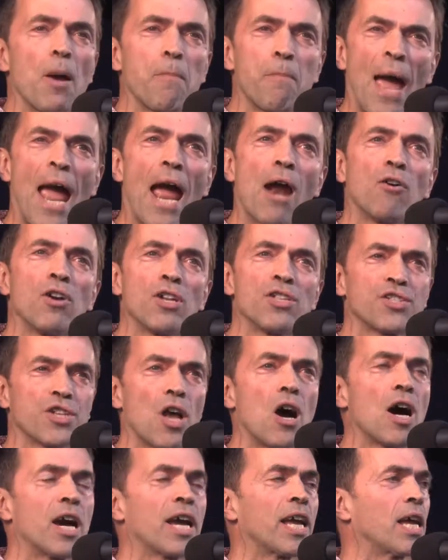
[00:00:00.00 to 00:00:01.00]
parents,
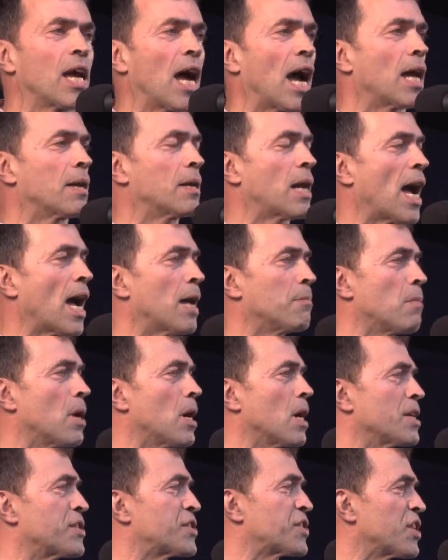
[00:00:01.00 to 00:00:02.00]
I and
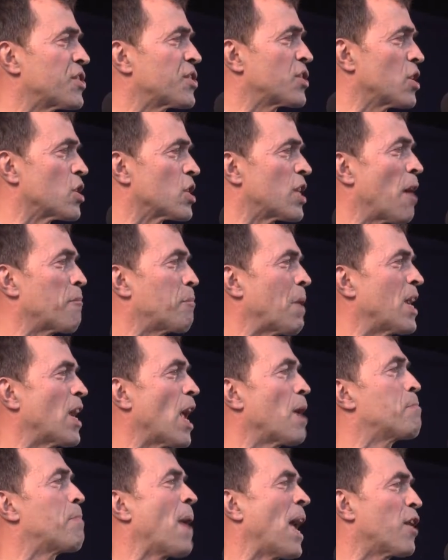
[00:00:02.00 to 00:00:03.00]
my sisters have been
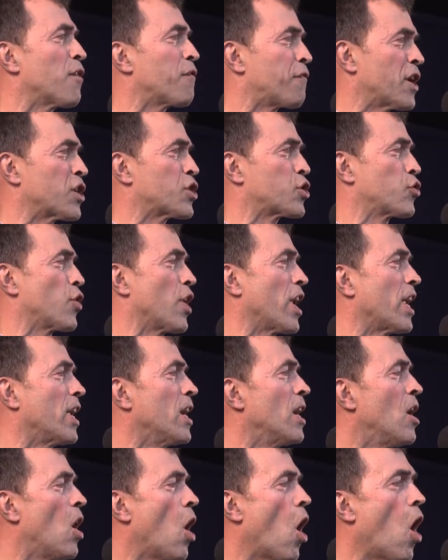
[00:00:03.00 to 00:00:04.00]
a beneficiary
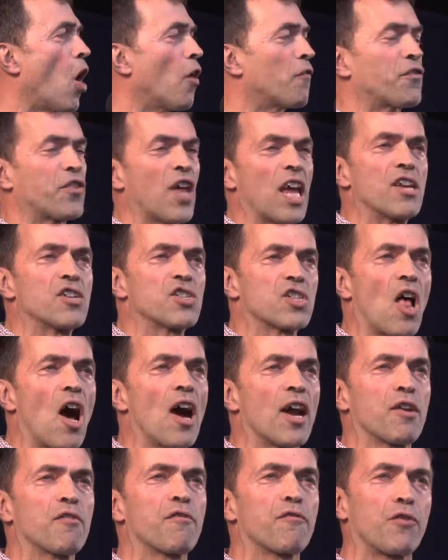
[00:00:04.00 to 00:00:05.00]
of things
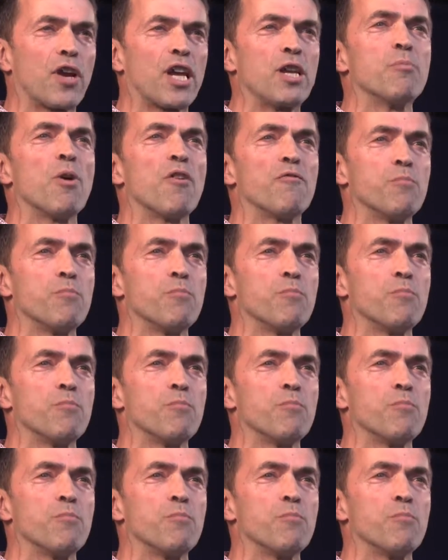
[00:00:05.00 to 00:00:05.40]
like freedom of